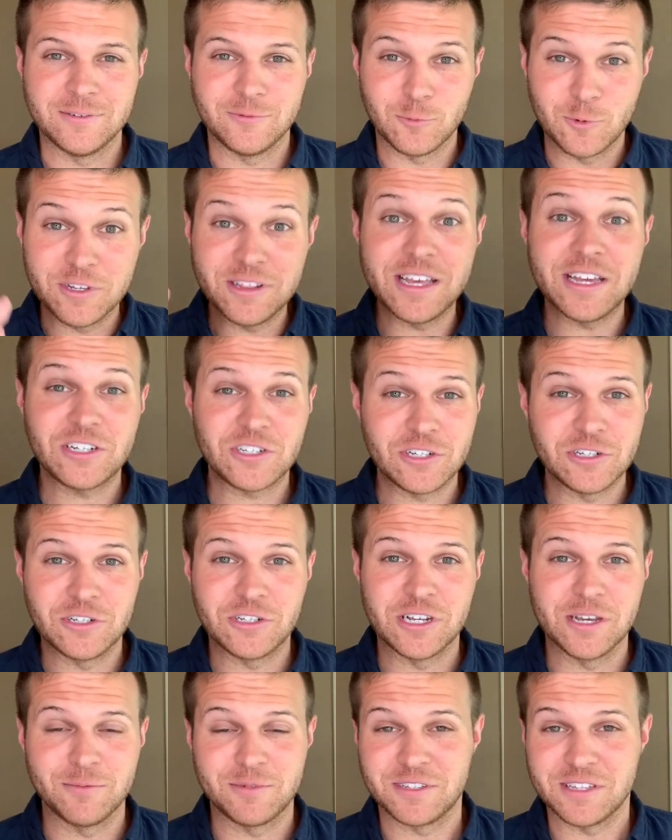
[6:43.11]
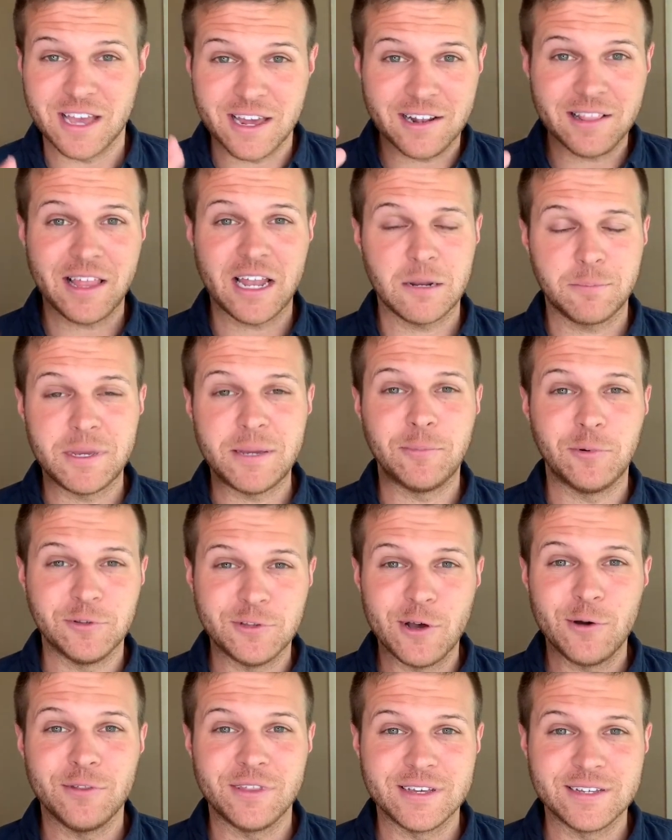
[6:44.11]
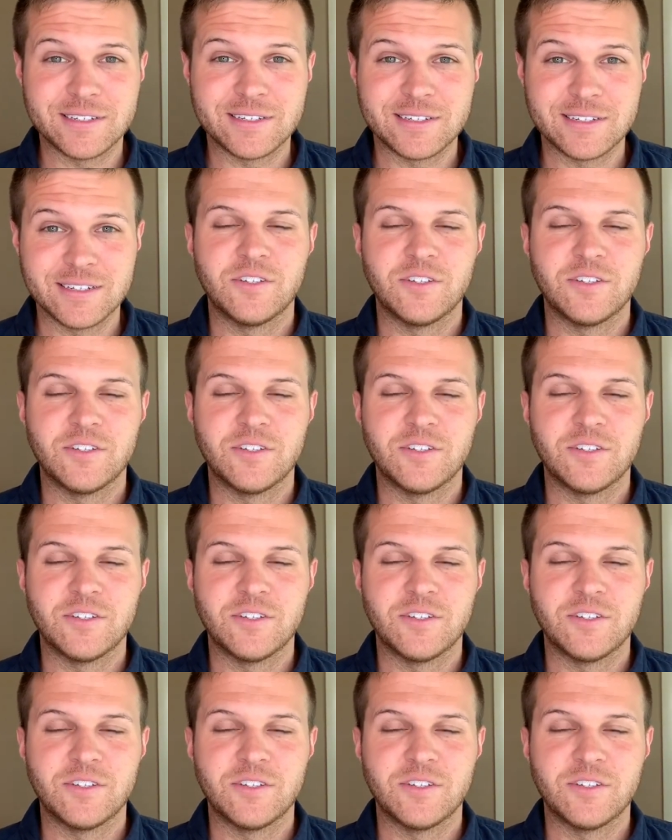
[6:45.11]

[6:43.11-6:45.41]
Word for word: relationships. Not a lot of people know this.